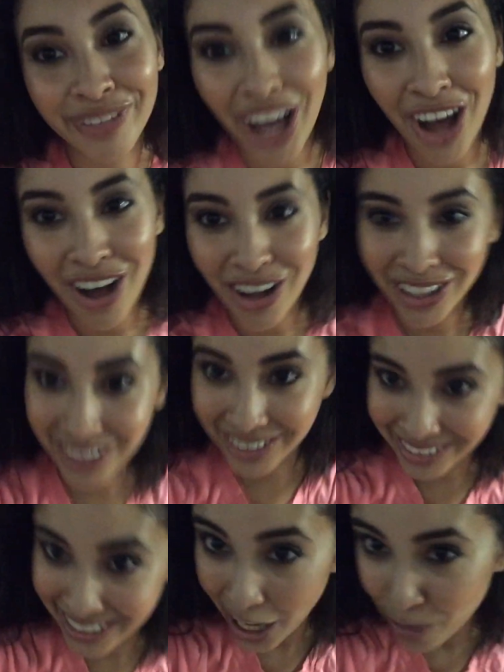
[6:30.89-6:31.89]
I'll
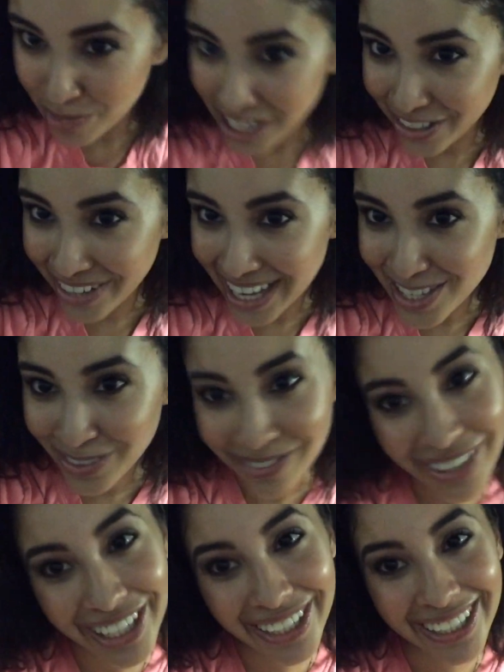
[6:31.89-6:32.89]
update you guys when I'm
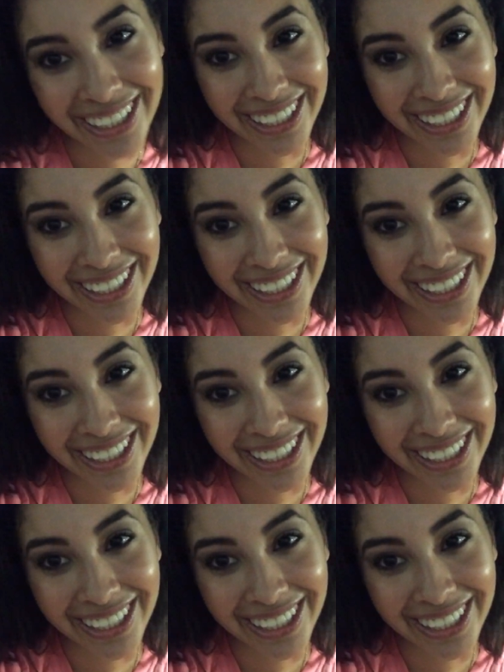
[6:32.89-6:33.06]
there.